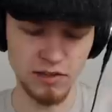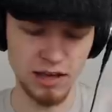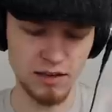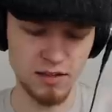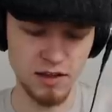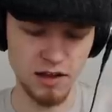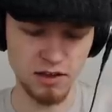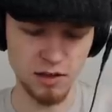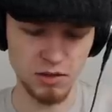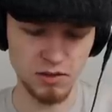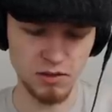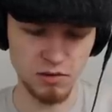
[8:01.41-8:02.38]
like, stock
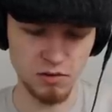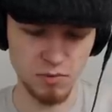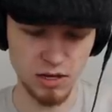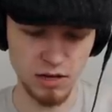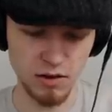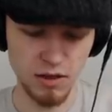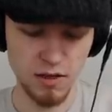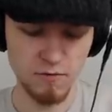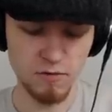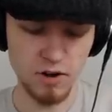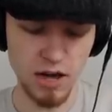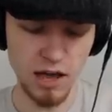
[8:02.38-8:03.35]
up on those, but
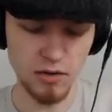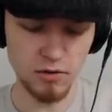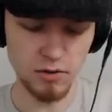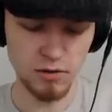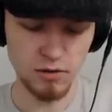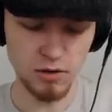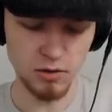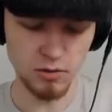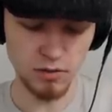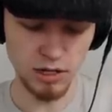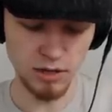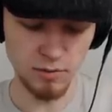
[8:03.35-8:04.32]
for now...
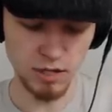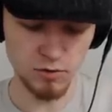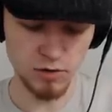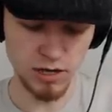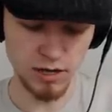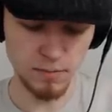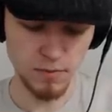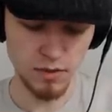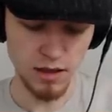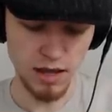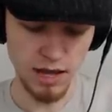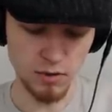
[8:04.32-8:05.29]
Oh, I didn't mean to draw.
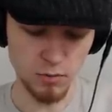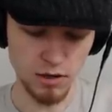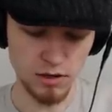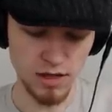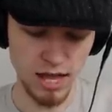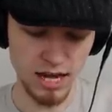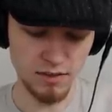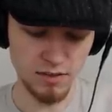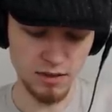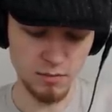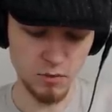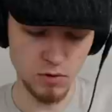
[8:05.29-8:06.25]
I don't want
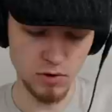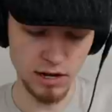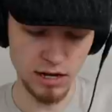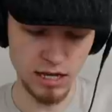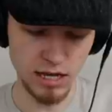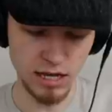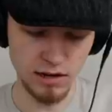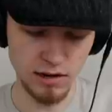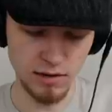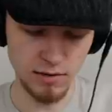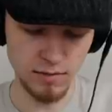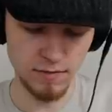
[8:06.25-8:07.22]
anything more in
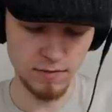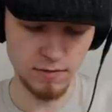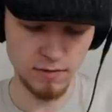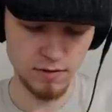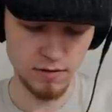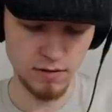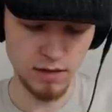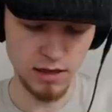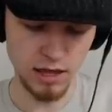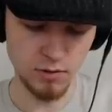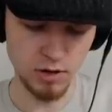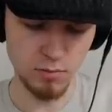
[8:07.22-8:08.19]
here.
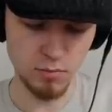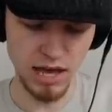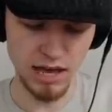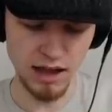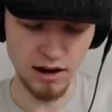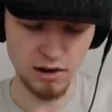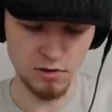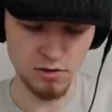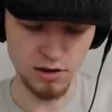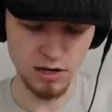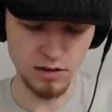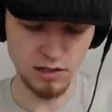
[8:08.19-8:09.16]
I don't want to buy
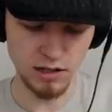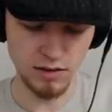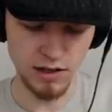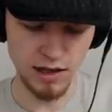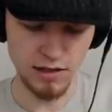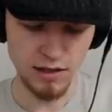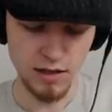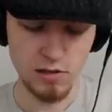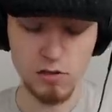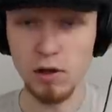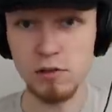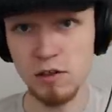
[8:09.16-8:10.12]
arrows or anything like that,
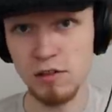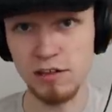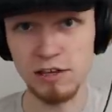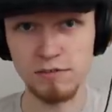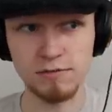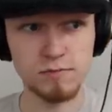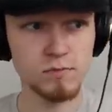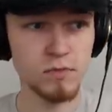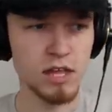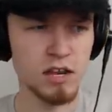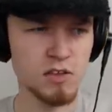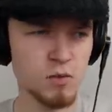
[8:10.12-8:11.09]
so I'll just leave.
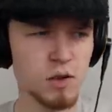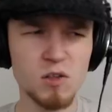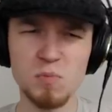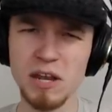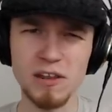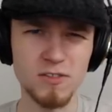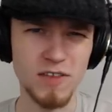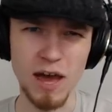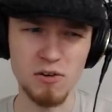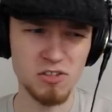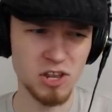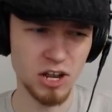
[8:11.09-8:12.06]
And I don't want to spend a
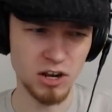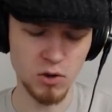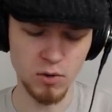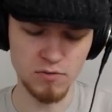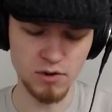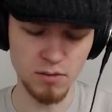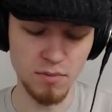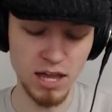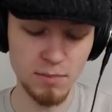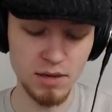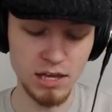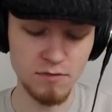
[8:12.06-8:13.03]
thousand on a quiver.
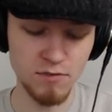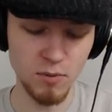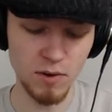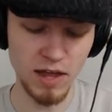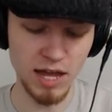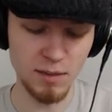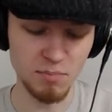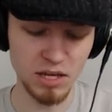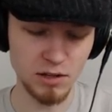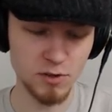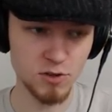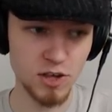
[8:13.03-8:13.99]
Maybe if it were like
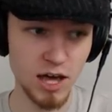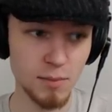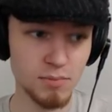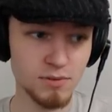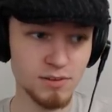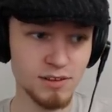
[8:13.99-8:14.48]
Beetle Shop,